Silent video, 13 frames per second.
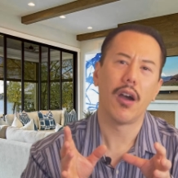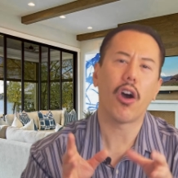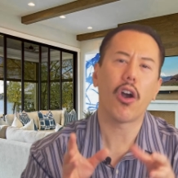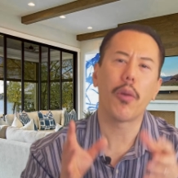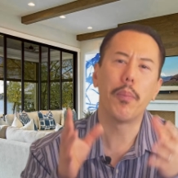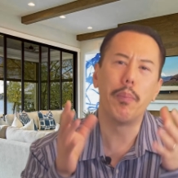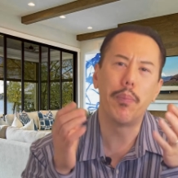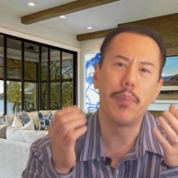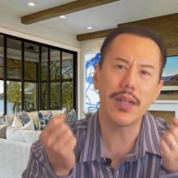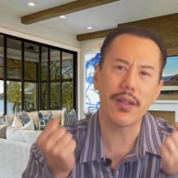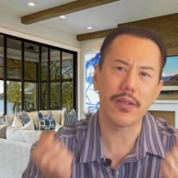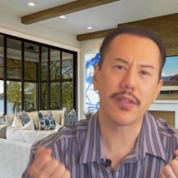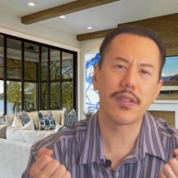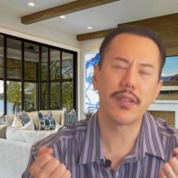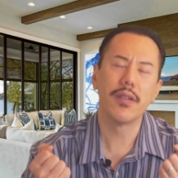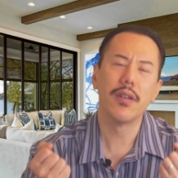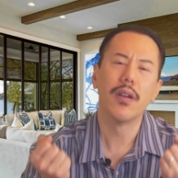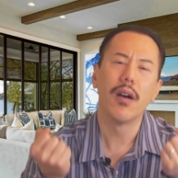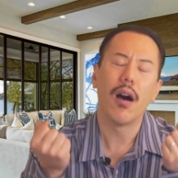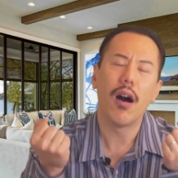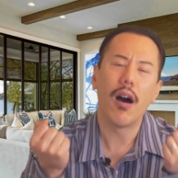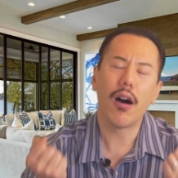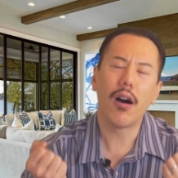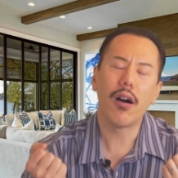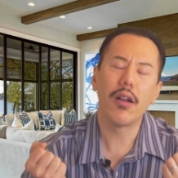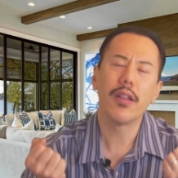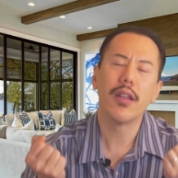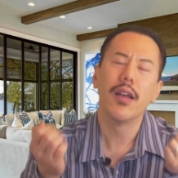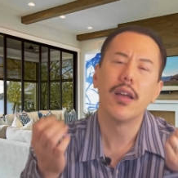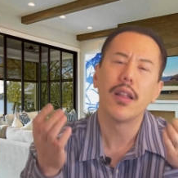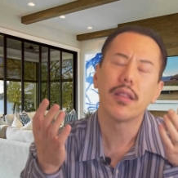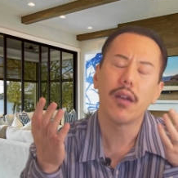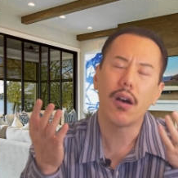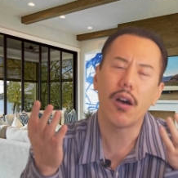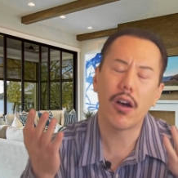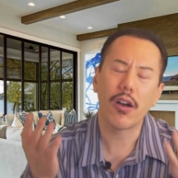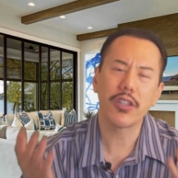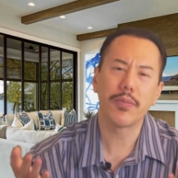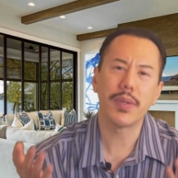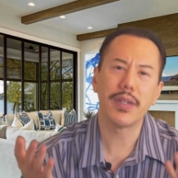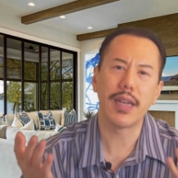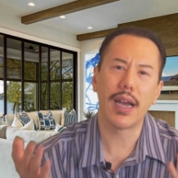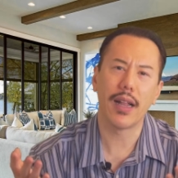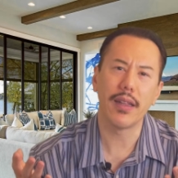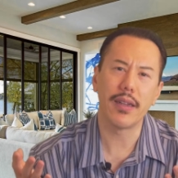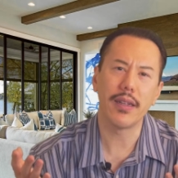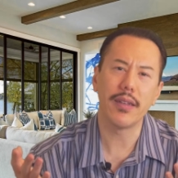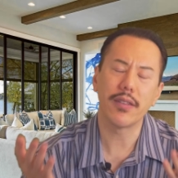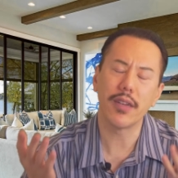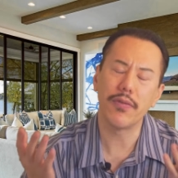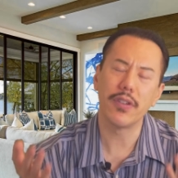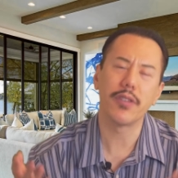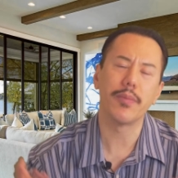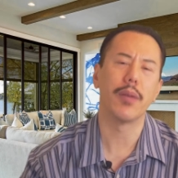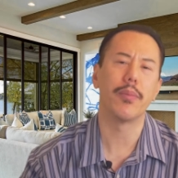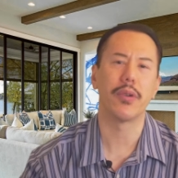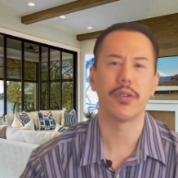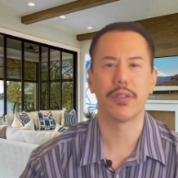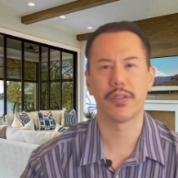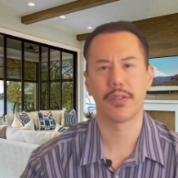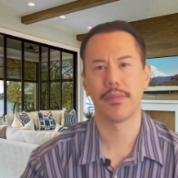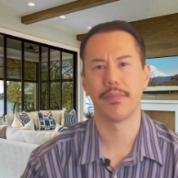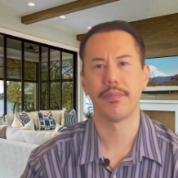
are built on the hospitalities of its members.